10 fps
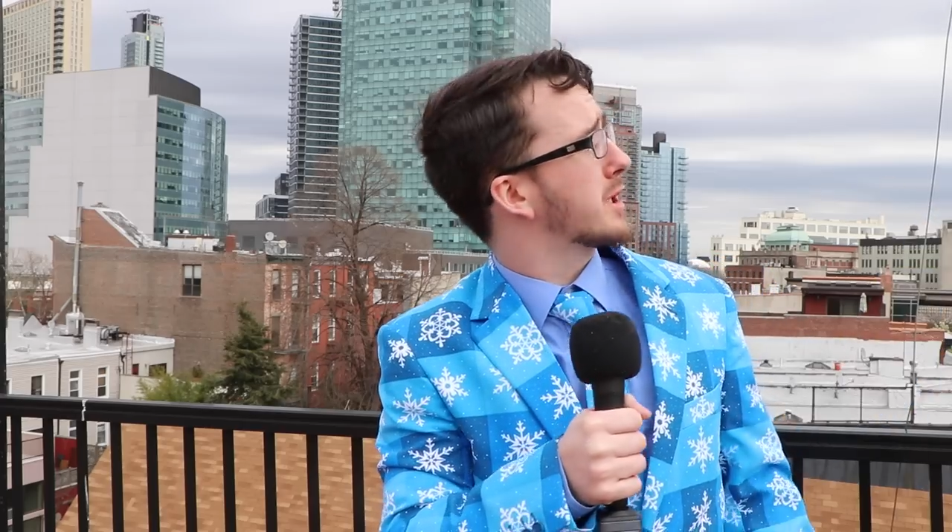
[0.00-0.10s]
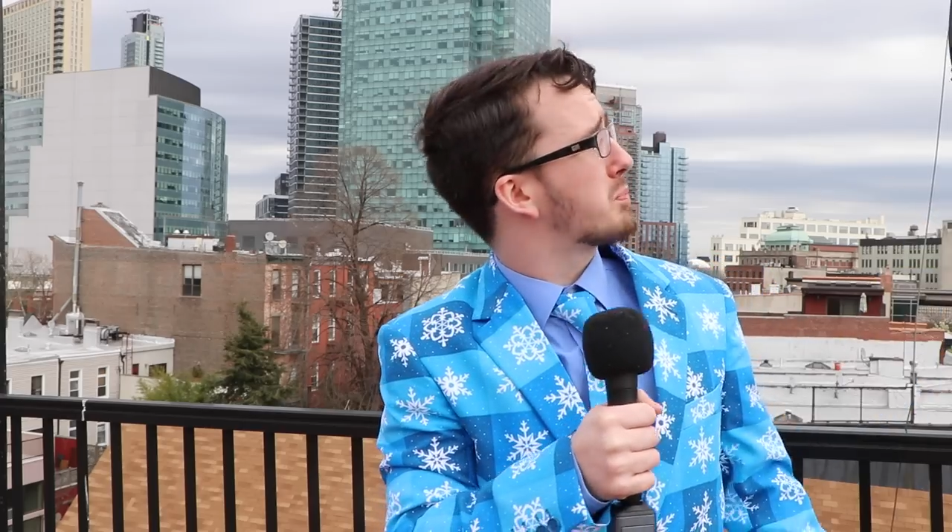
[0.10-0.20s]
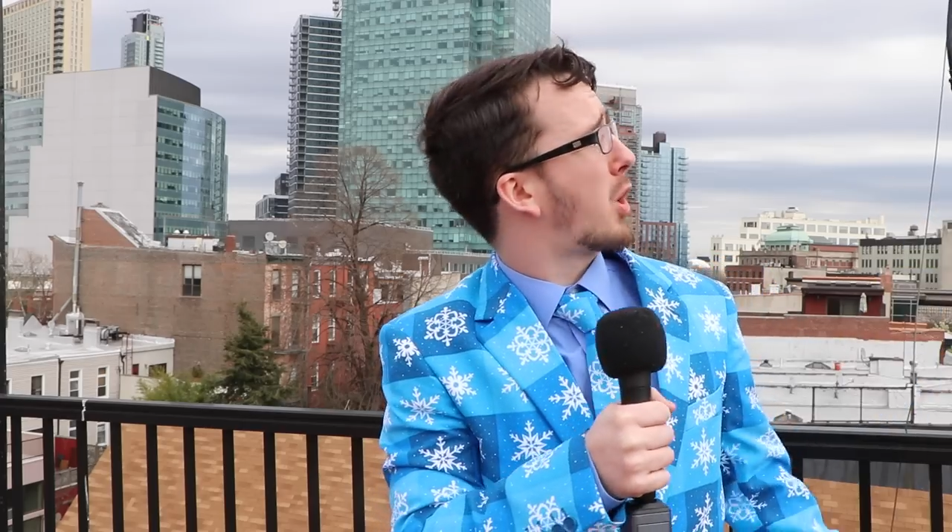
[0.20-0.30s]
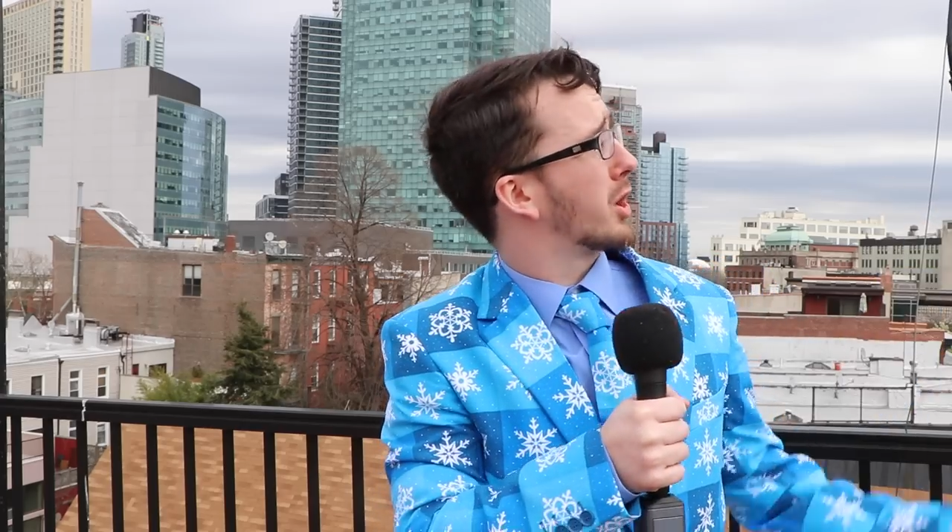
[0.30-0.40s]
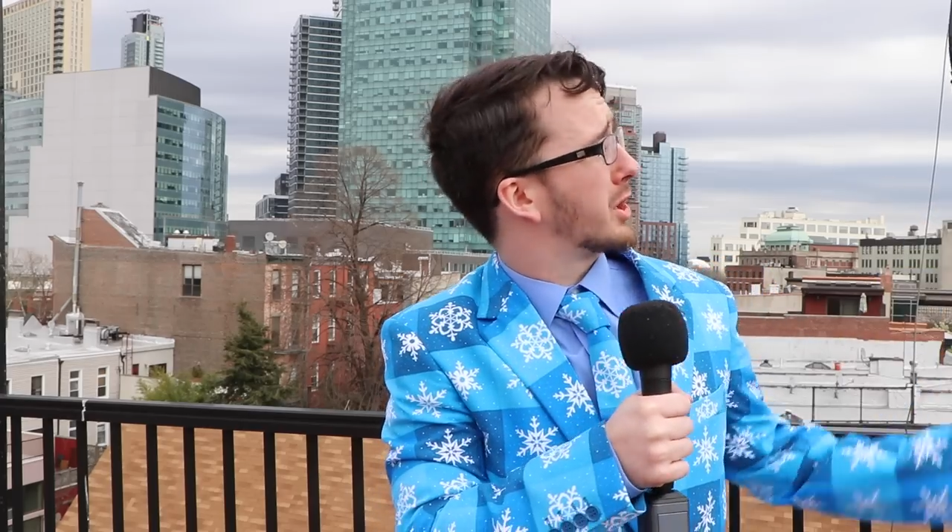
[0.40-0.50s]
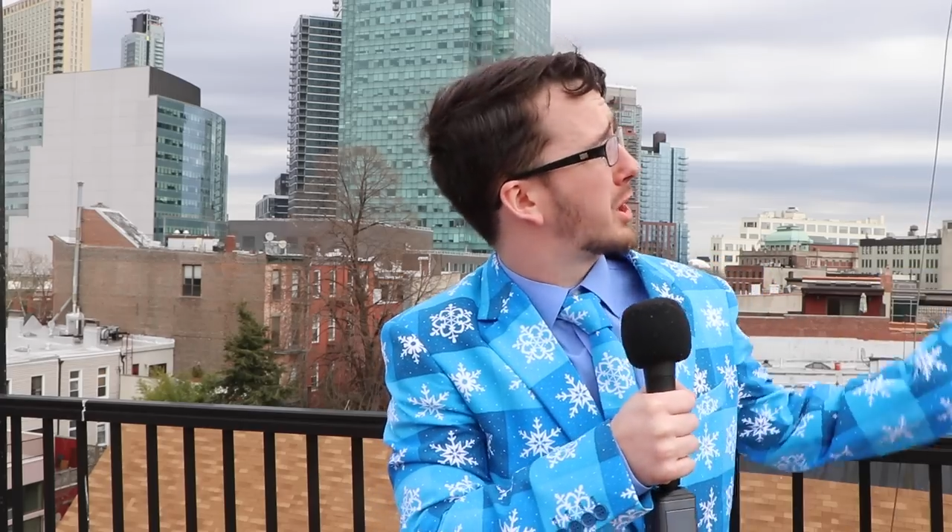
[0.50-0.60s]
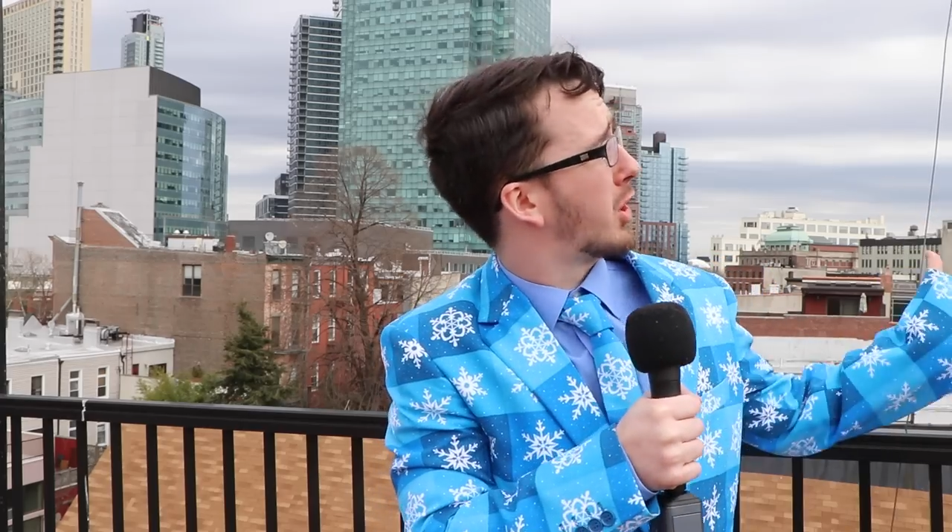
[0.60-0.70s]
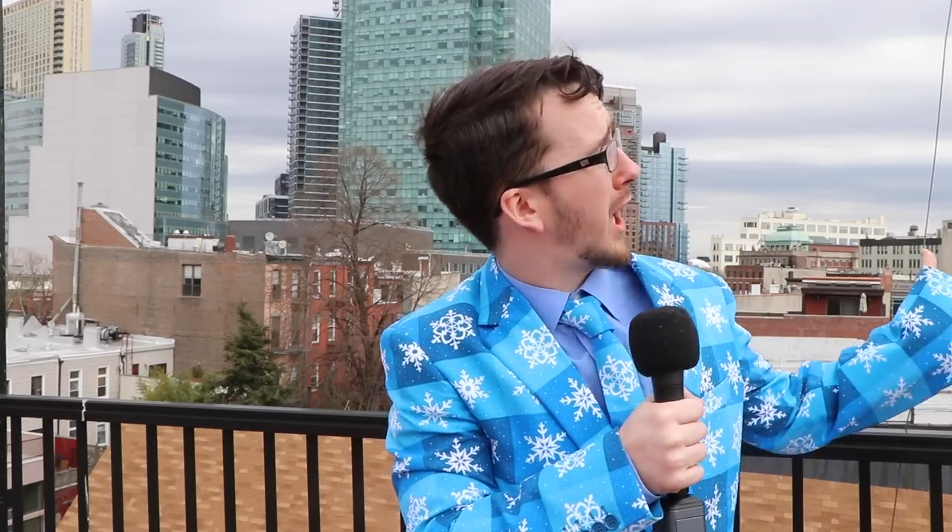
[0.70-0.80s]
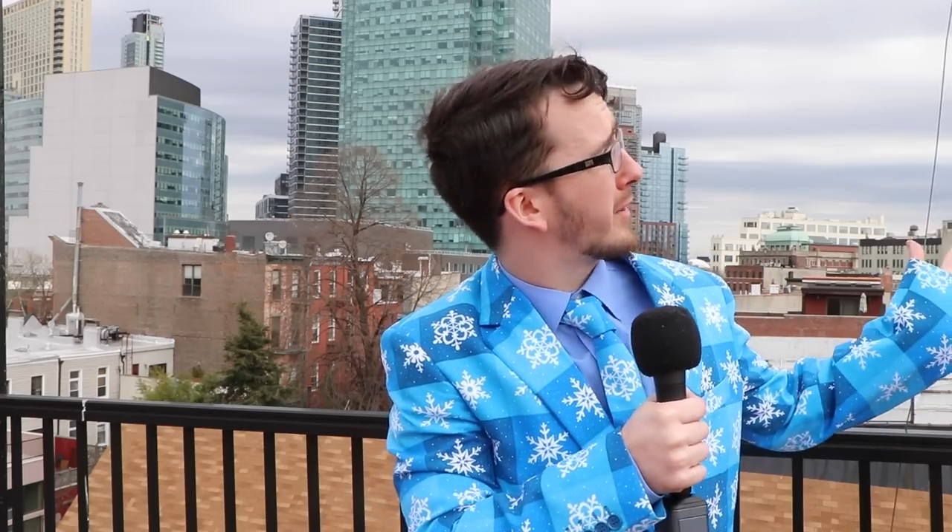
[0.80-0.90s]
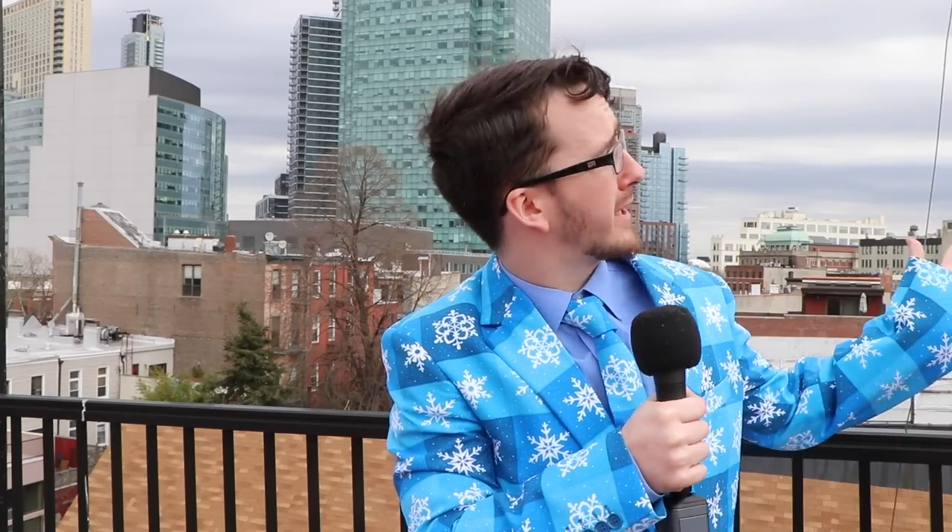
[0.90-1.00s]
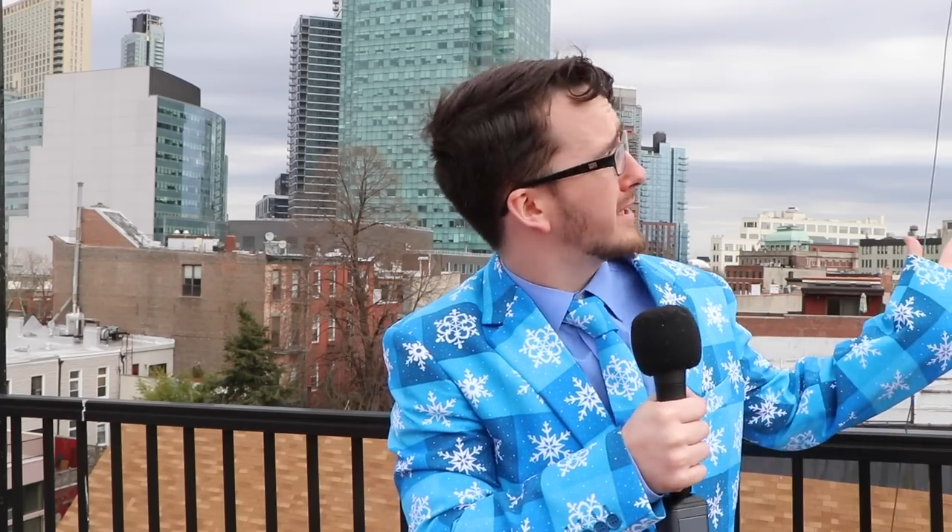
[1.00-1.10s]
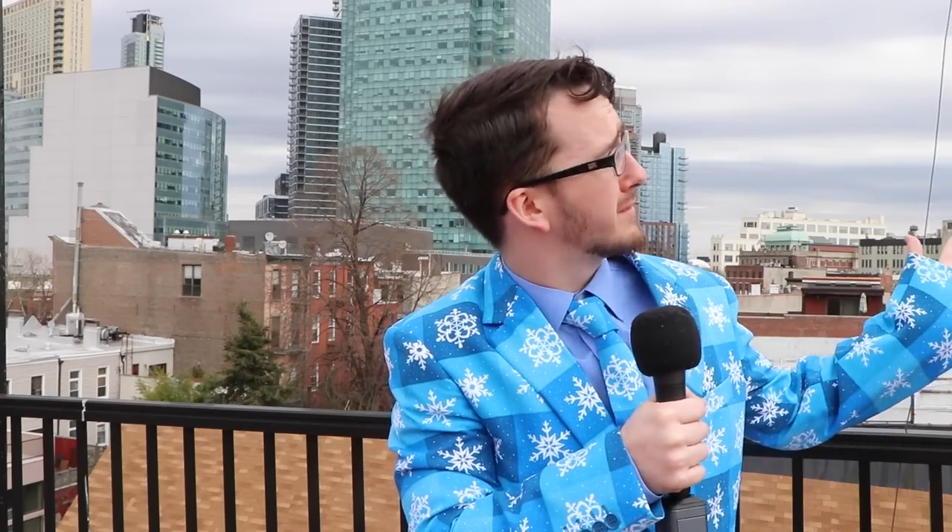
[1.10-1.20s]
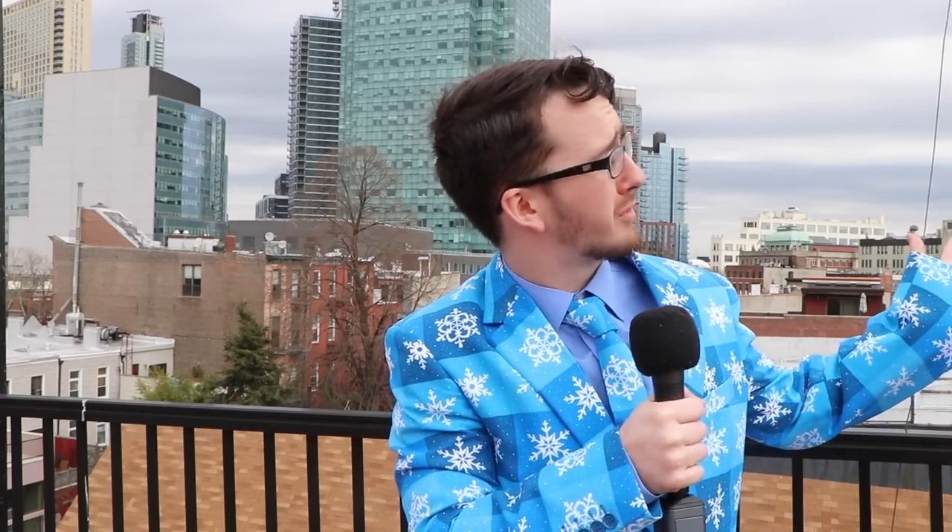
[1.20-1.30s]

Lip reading: it's partly cloudy